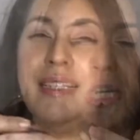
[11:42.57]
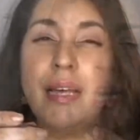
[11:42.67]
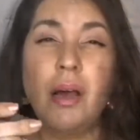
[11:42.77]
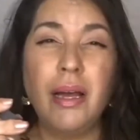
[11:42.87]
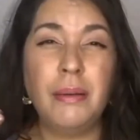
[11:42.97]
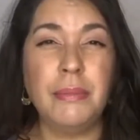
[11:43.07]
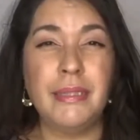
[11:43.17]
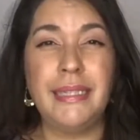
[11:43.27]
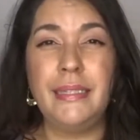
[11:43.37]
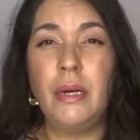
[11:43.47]
I saw
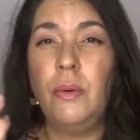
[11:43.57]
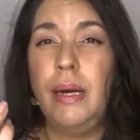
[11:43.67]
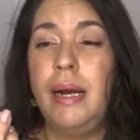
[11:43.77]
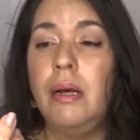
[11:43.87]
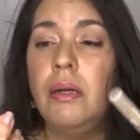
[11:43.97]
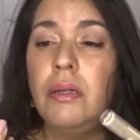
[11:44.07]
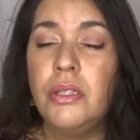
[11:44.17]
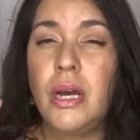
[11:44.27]
Emily Noel